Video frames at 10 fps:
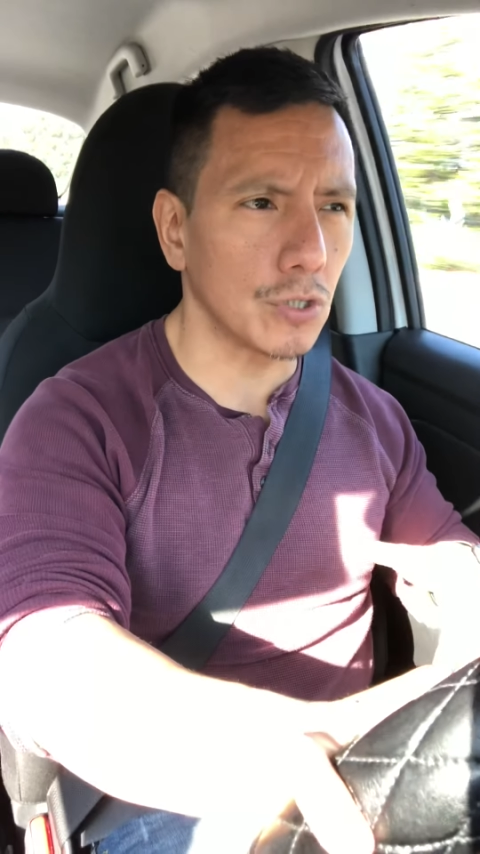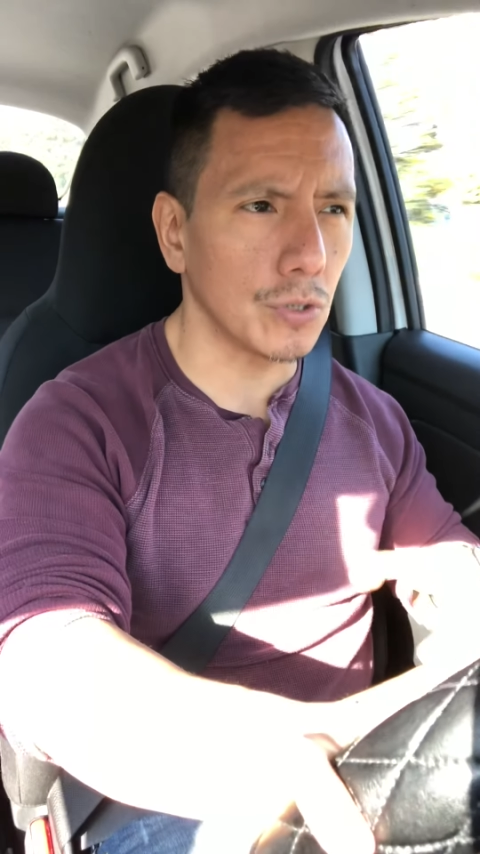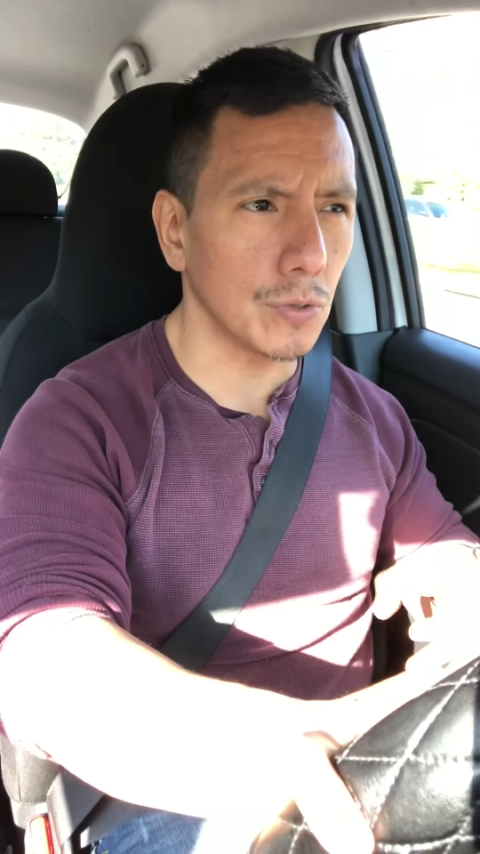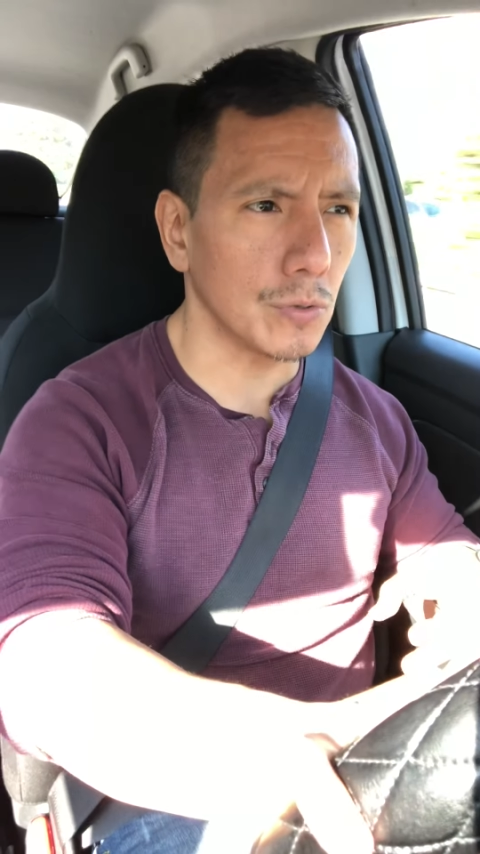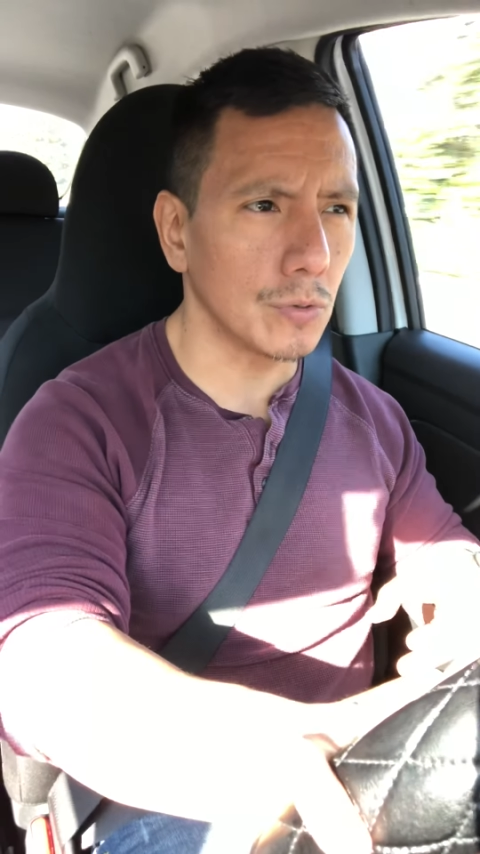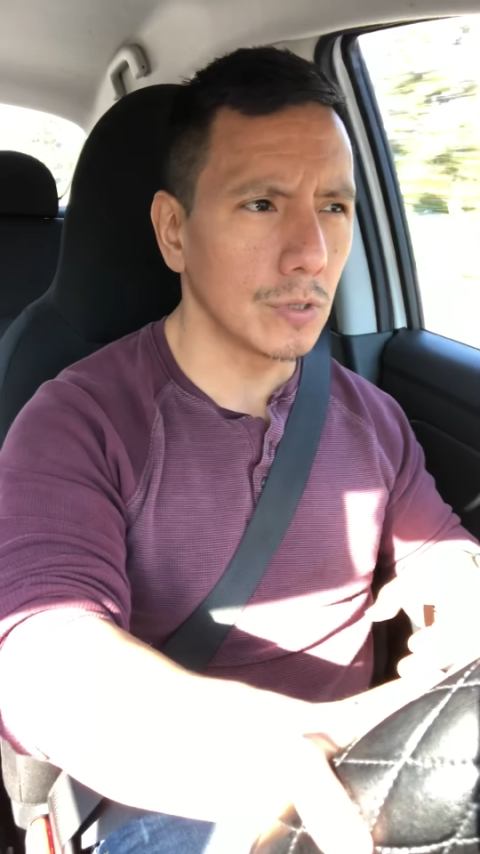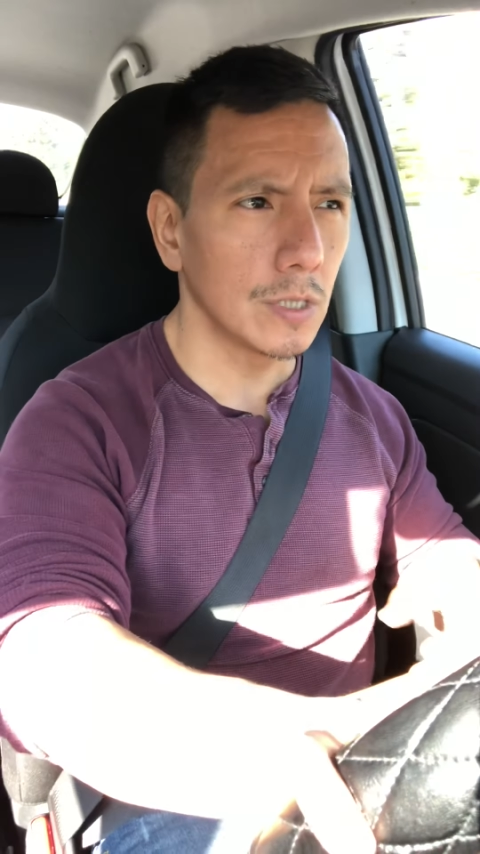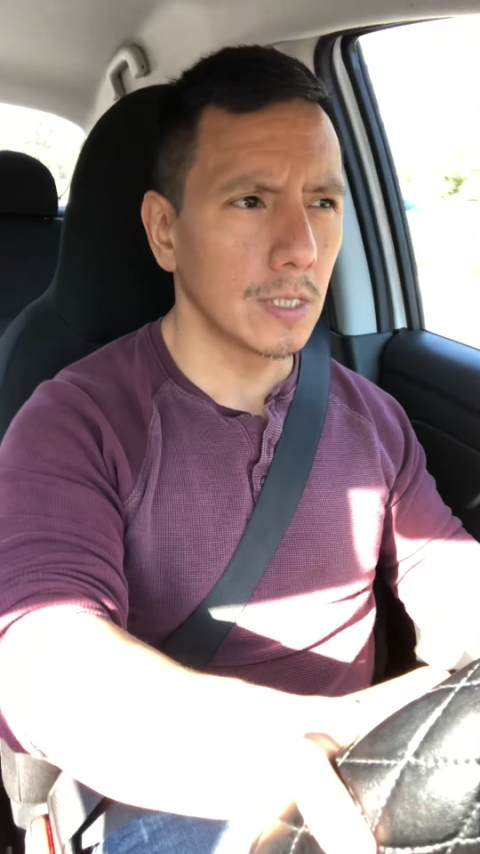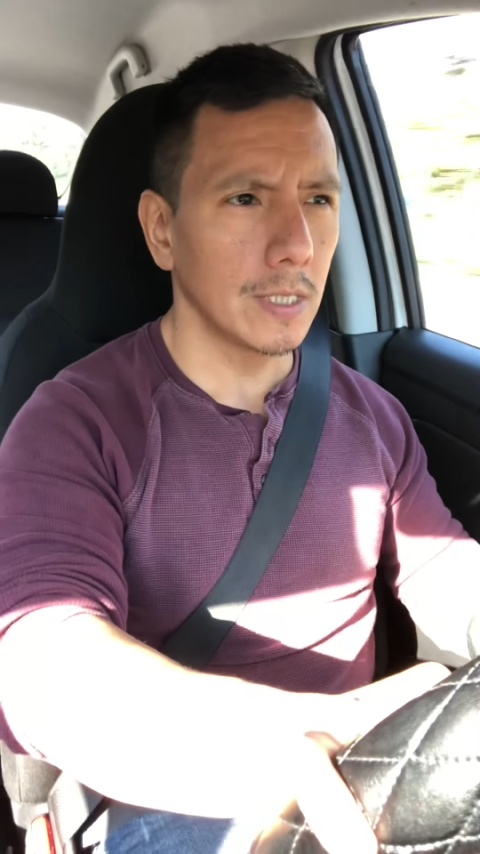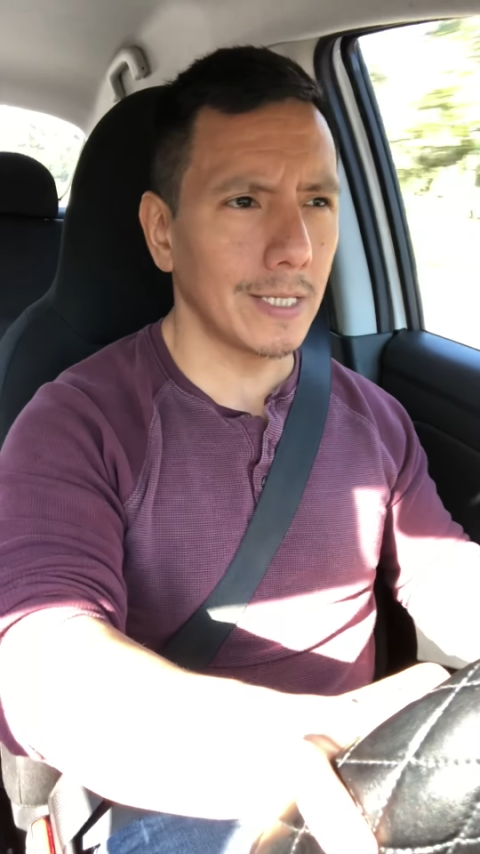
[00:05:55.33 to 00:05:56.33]
to
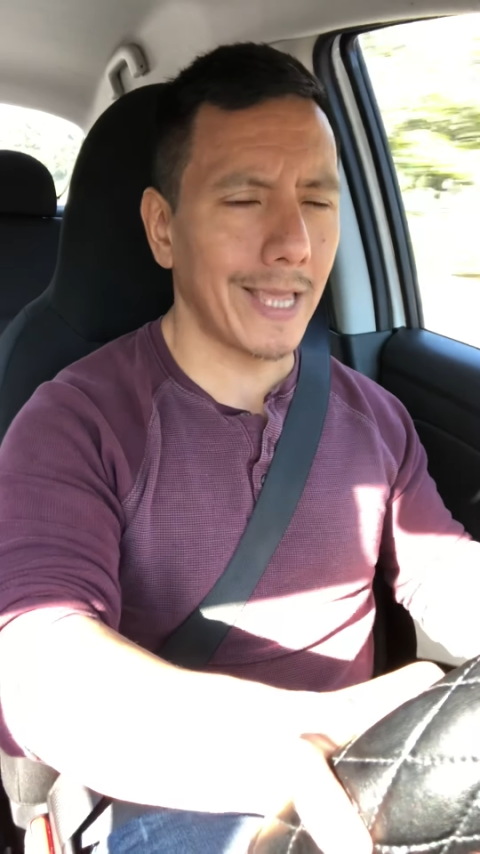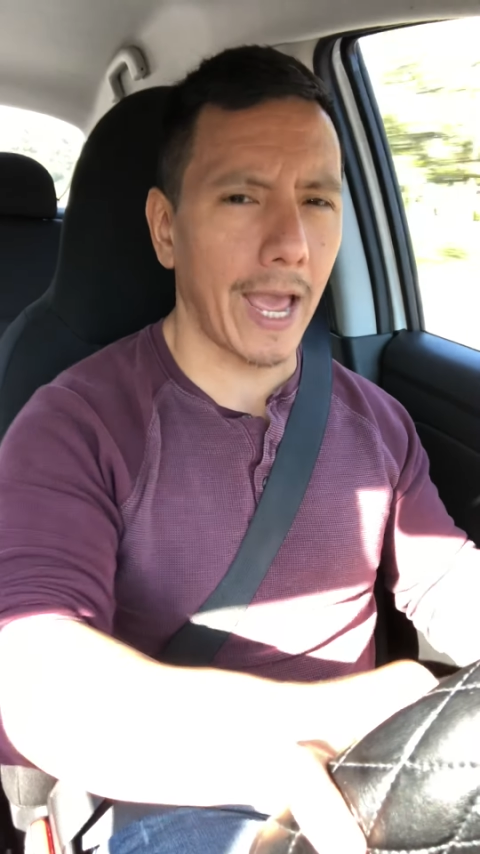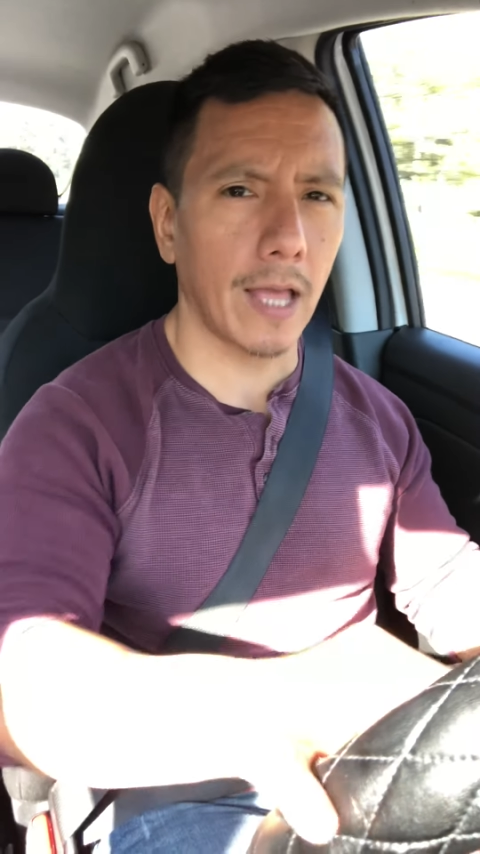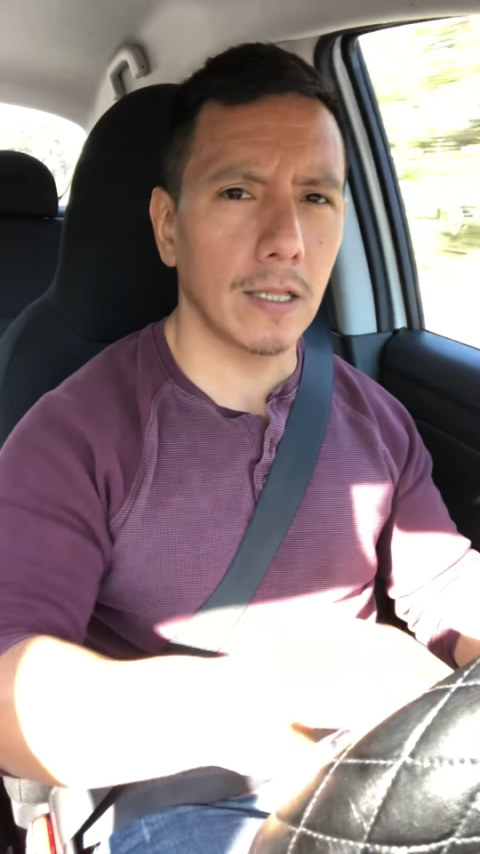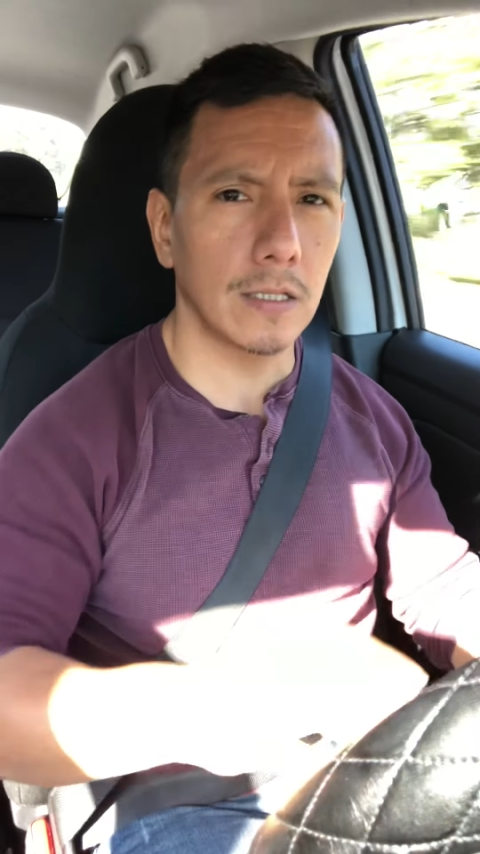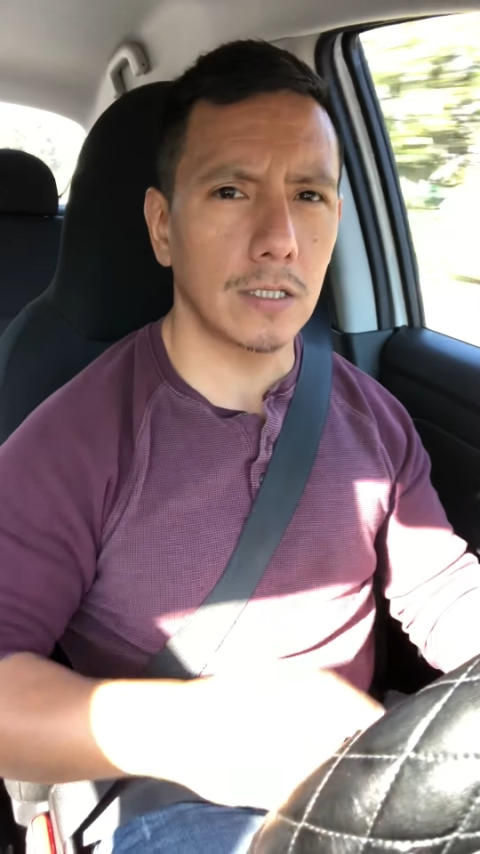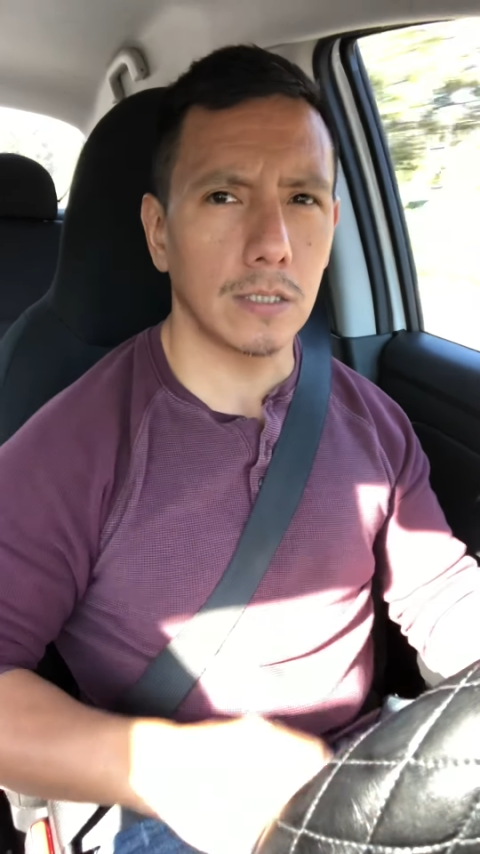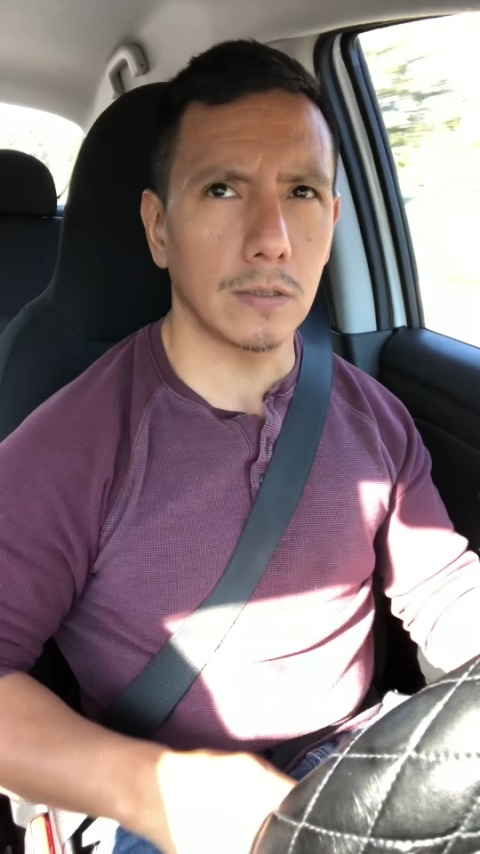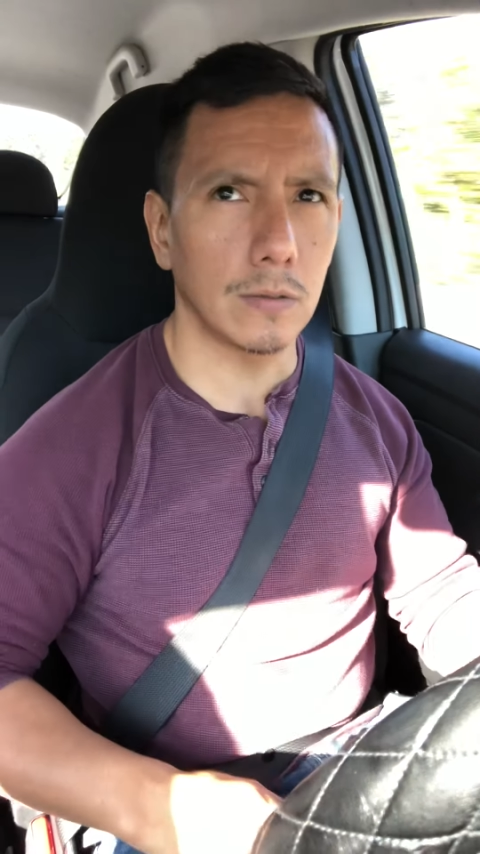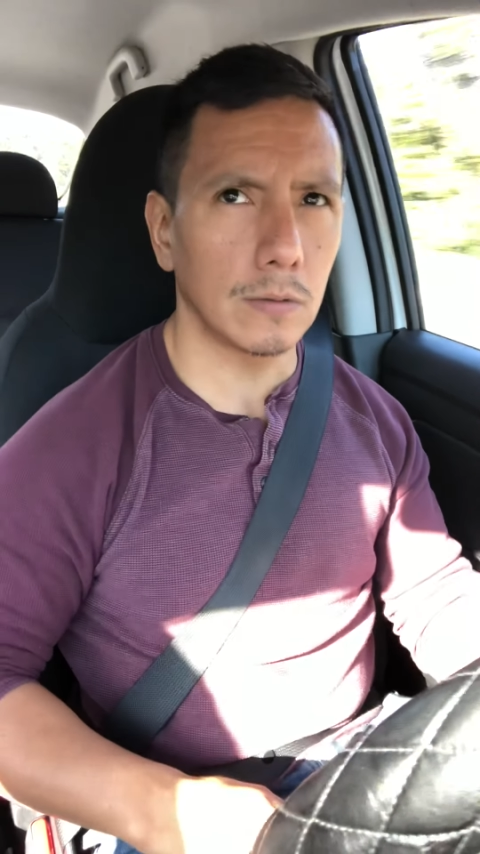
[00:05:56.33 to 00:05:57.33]
get
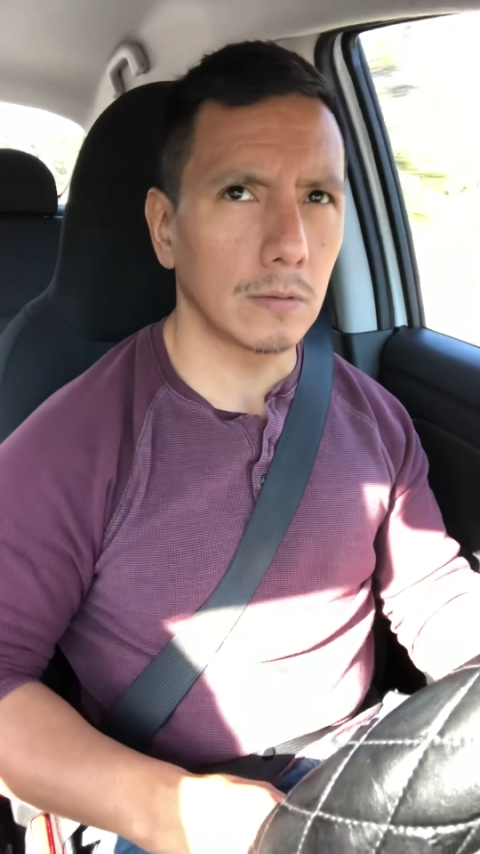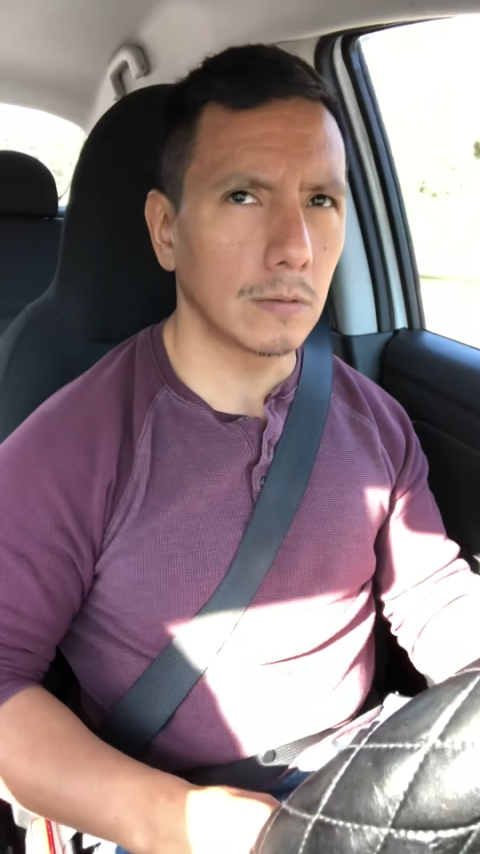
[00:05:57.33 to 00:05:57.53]
to